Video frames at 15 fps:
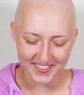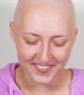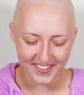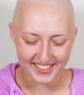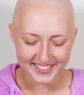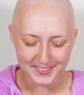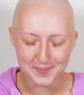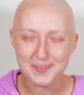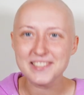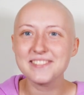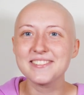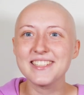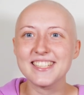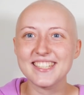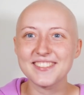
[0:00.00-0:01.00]
going to be
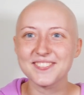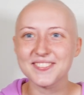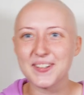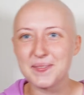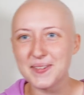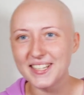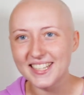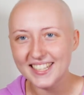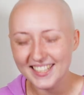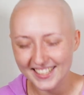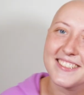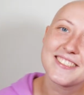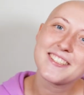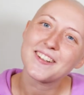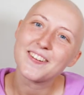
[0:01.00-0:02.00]
reading from it.
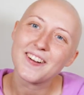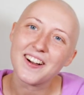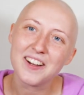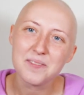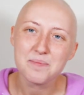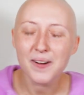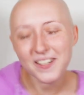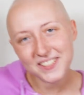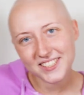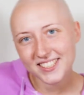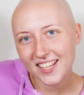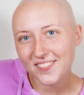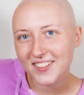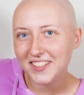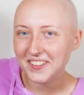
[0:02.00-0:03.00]
So on March
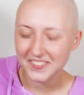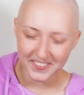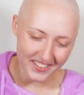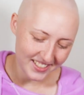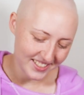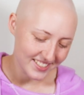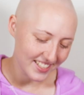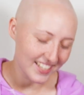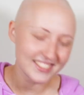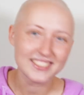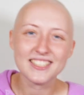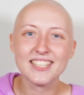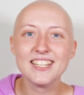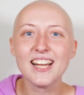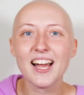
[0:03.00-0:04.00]
7th,
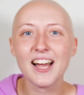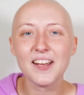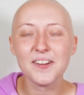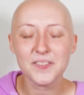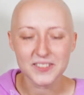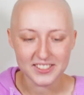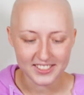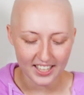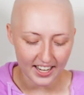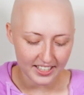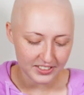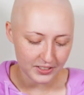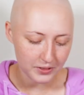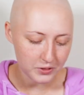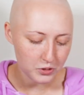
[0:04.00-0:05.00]
2019, I was
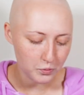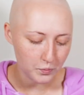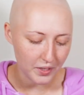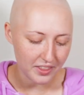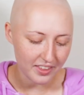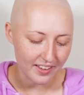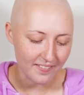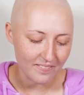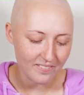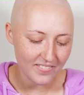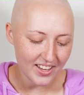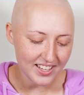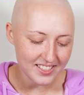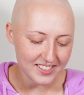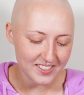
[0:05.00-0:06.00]
diagnosed with
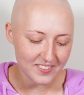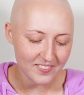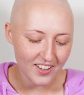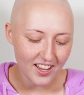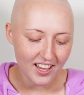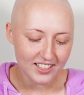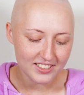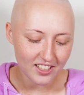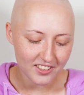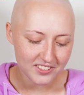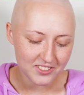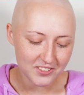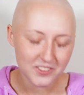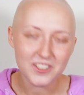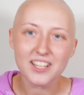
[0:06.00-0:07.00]
invasive
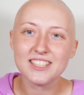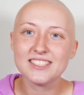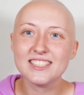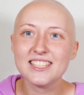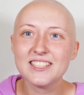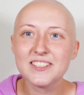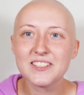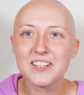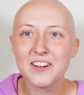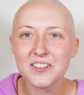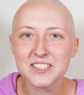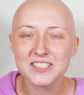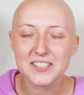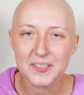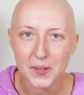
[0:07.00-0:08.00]
ductal
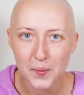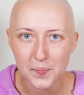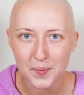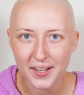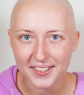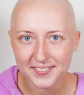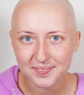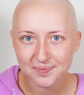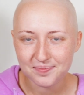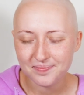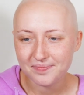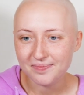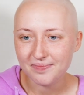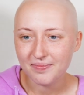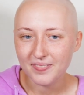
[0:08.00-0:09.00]
adenocarcinoma.
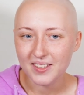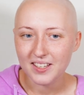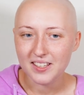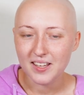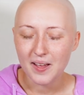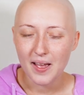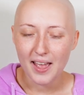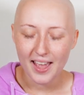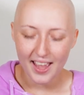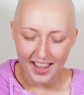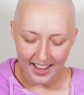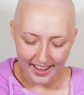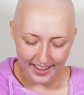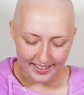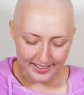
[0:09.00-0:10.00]

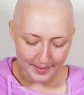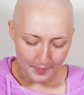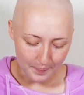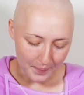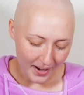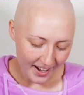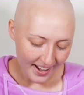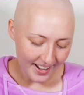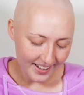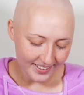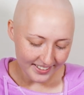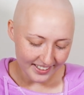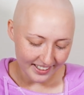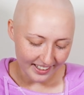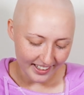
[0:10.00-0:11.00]
And mine,
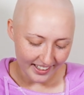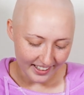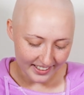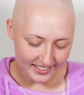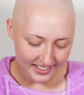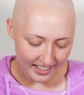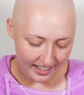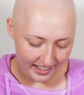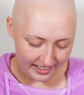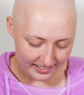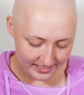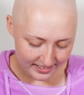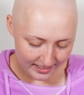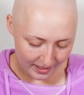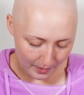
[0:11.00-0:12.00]
I guess,
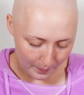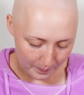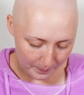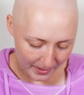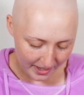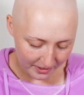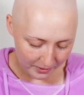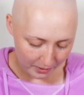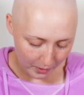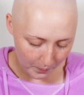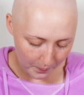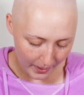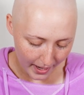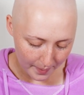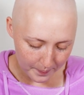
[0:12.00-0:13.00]
has some
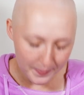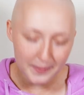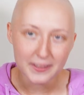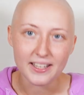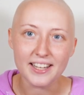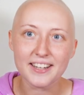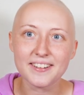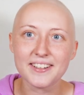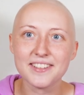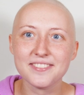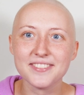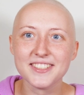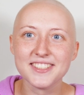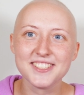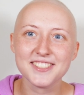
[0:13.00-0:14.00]
micropapillary
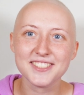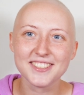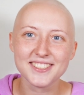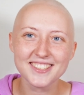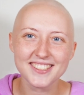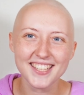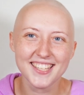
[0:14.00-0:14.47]
features.